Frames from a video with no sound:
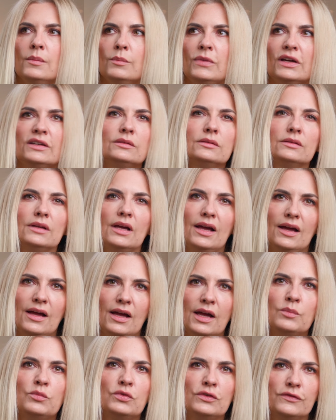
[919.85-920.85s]
but
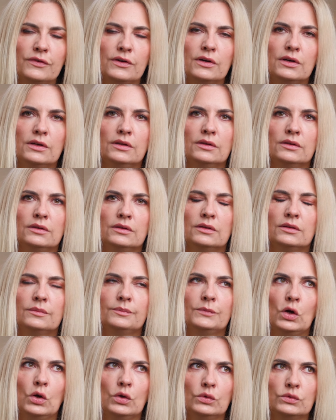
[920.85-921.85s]
I prefer the
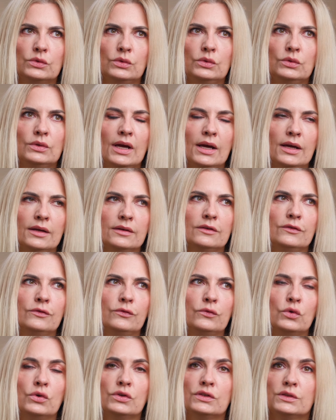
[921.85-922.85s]
hot glue gun
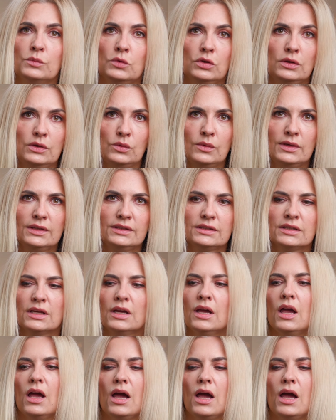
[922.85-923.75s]
for smaller ones,